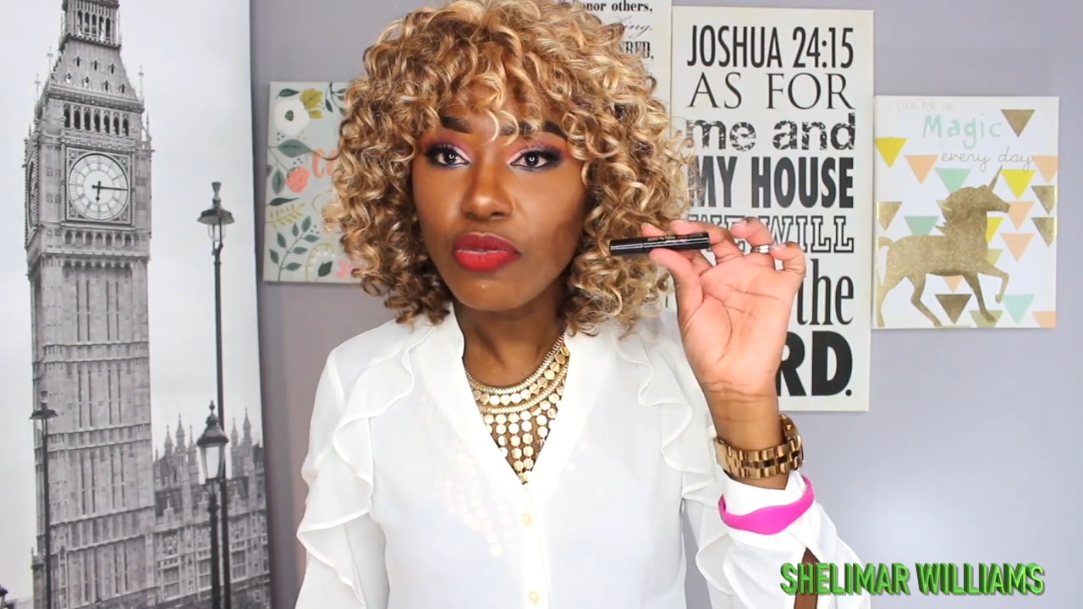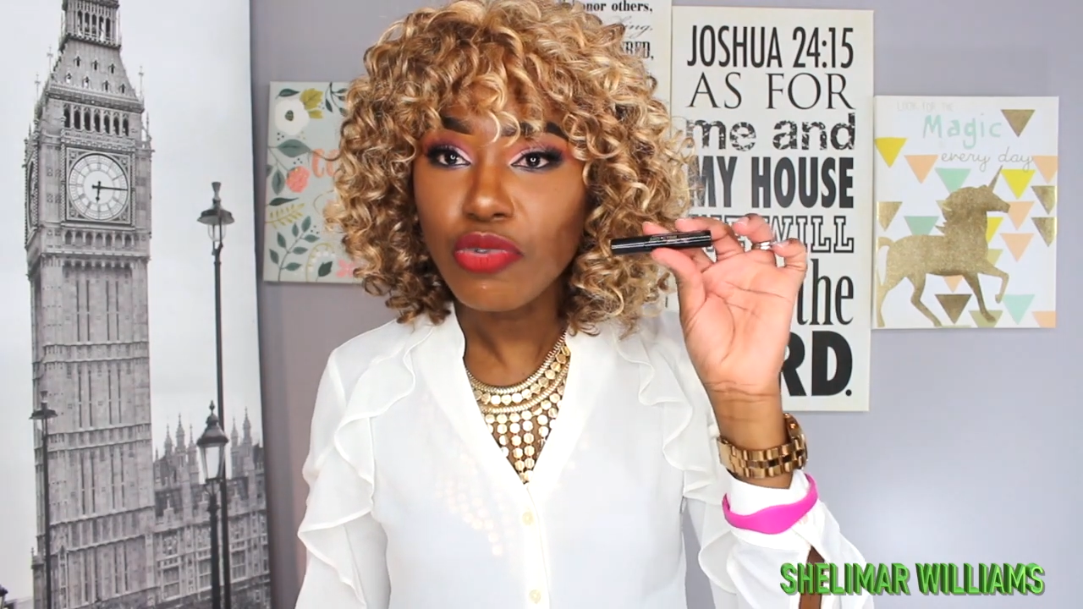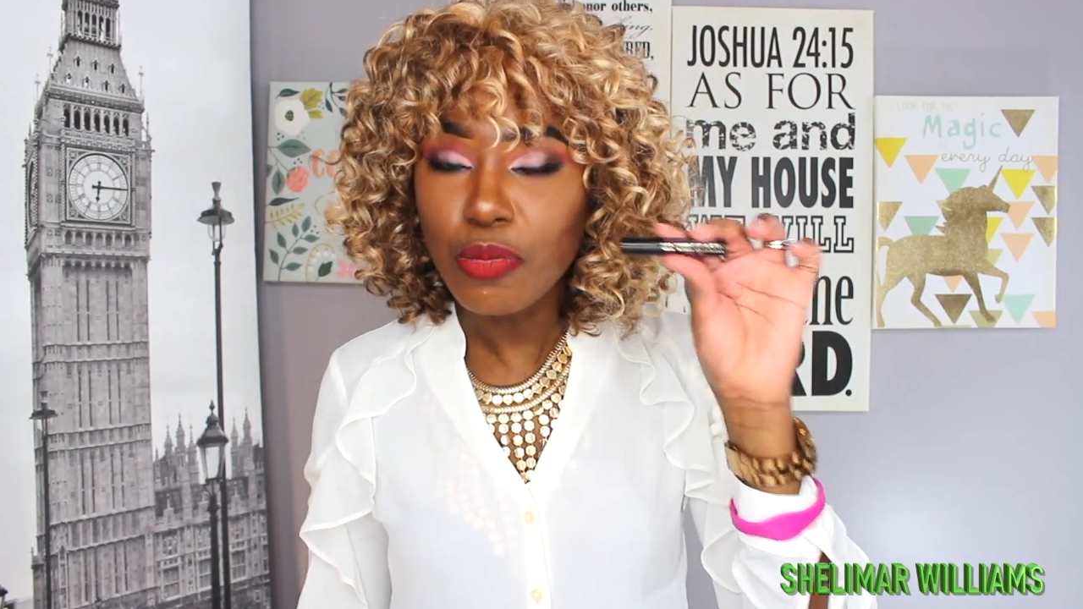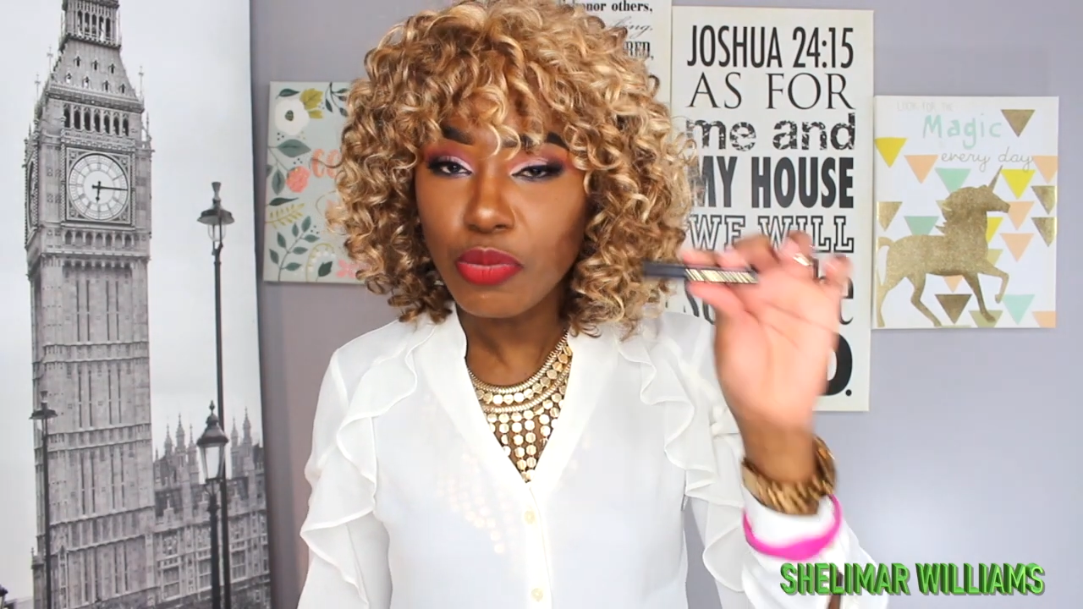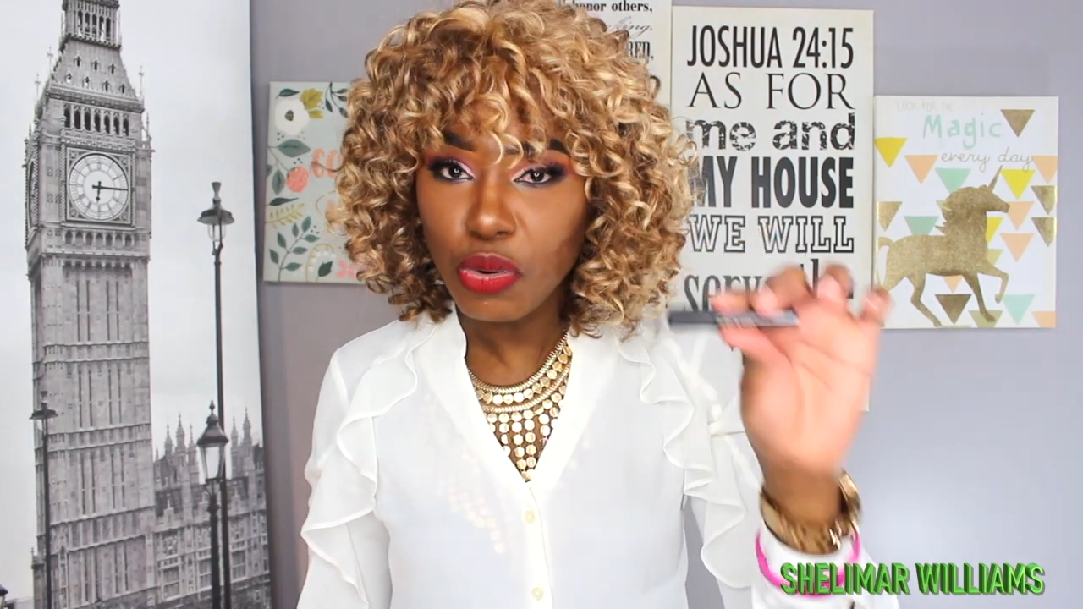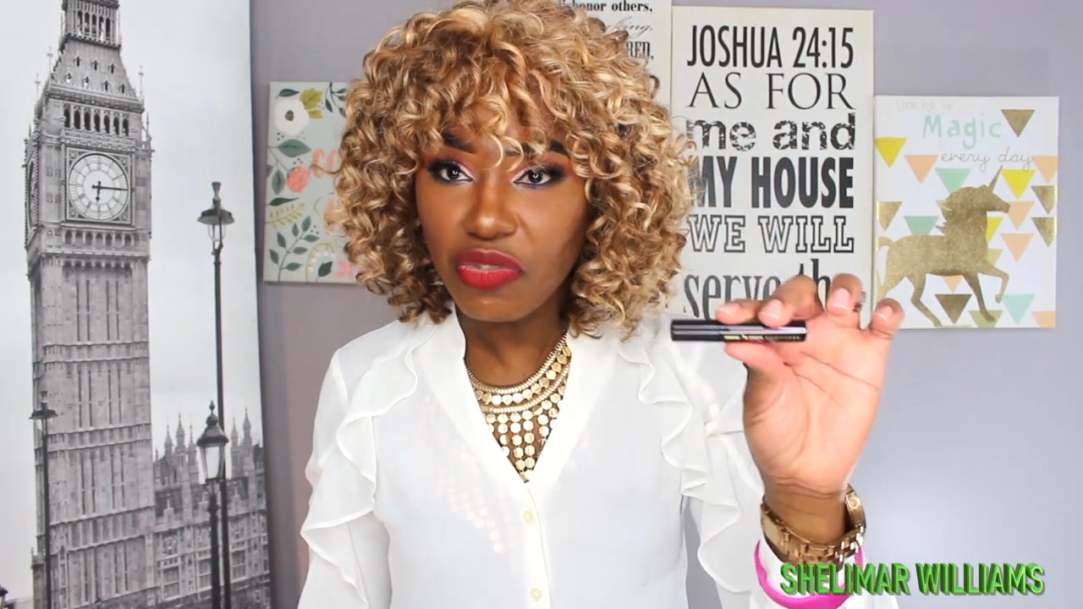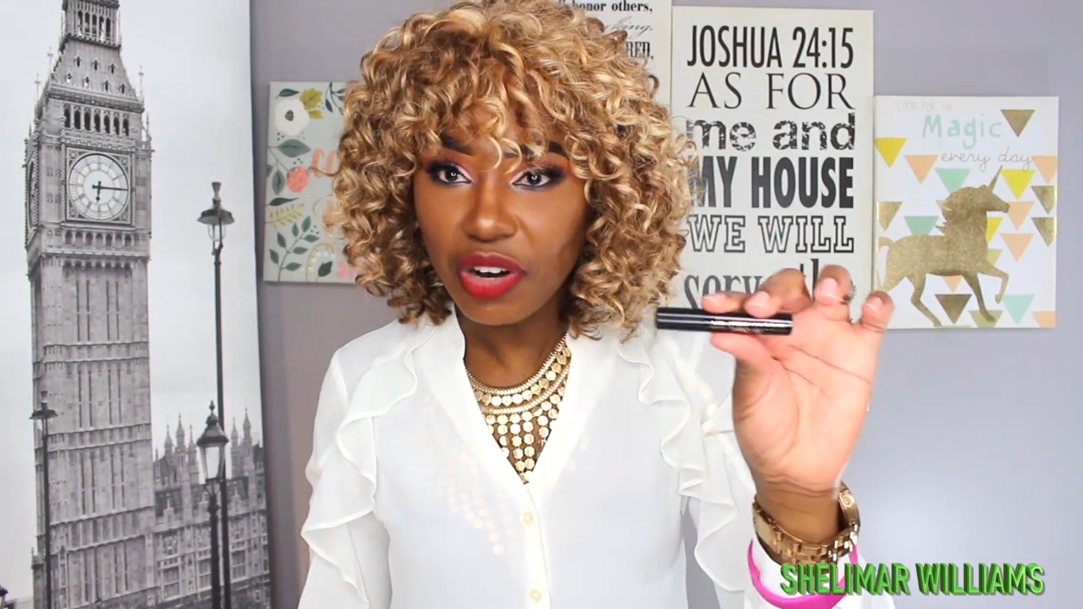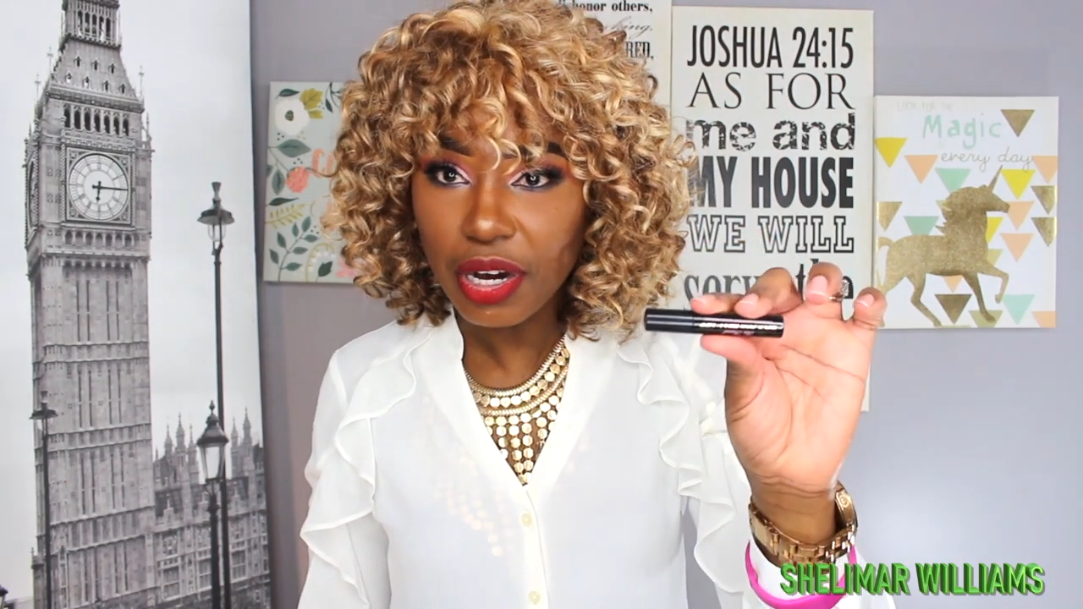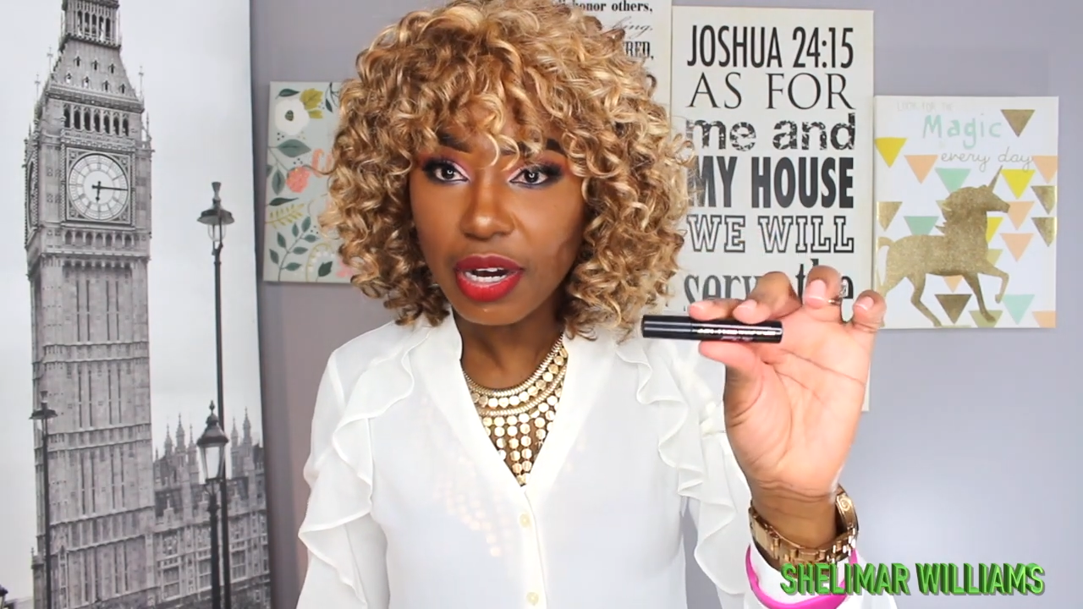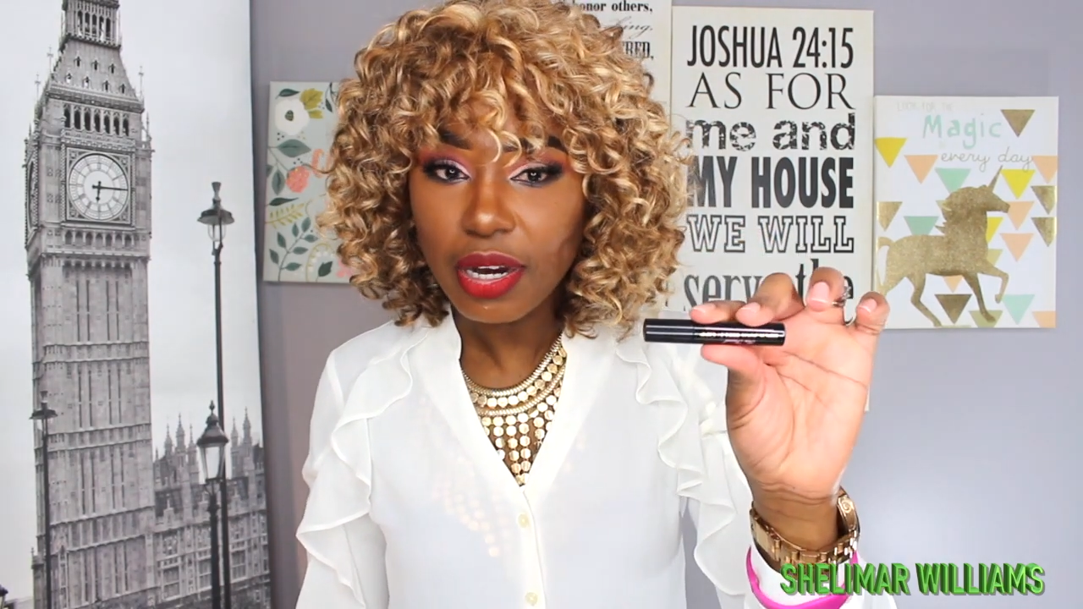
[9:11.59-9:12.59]

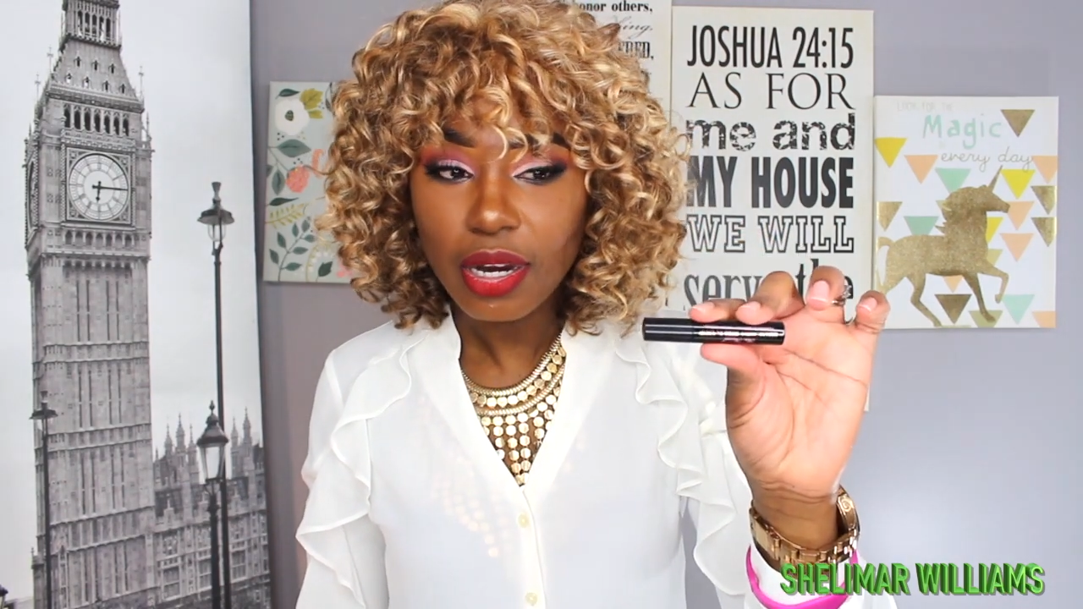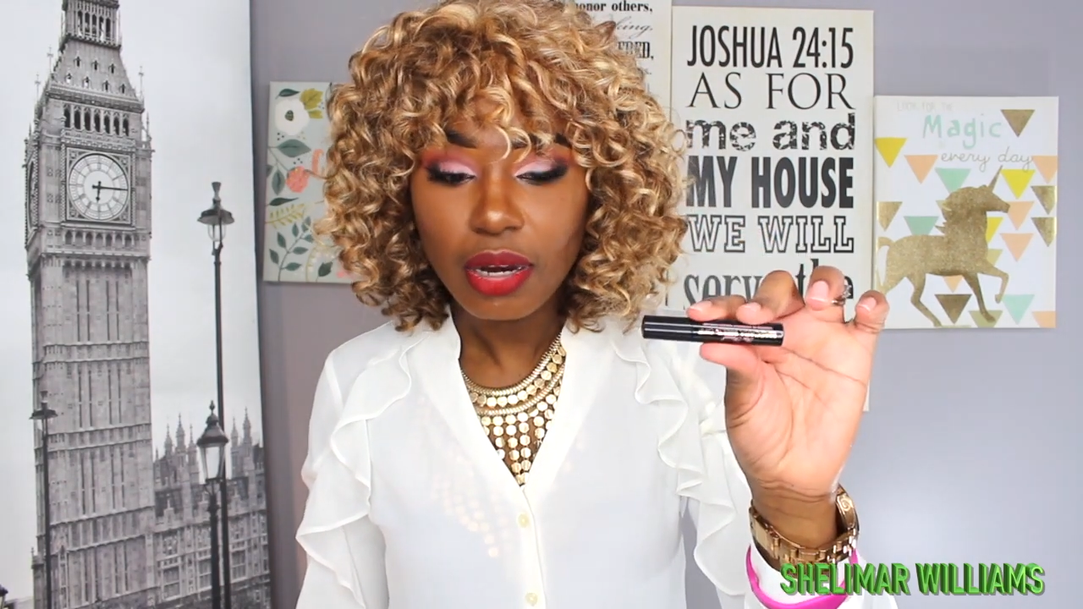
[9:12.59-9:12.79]
remover